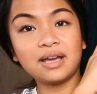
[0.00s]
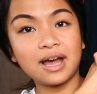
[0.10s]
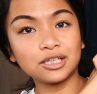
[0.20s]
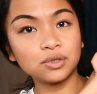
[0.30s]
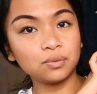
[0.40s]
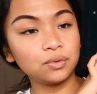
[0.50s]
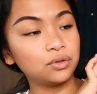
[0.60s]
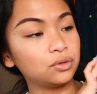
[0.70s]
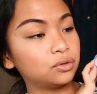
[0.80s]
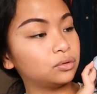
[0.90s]
the
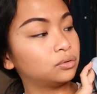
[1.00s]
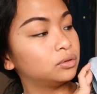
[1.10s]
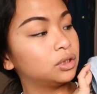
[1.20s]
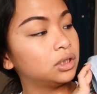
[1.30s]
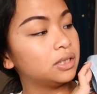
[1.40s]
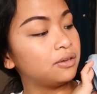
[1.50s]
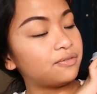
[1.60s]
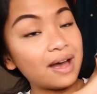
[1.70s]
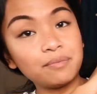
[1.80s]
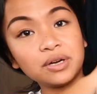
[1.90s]
actual
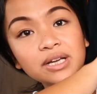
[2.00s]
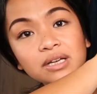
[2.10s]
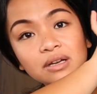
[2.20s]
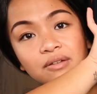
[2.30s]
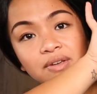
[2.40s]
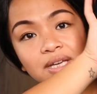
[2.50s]
fabric of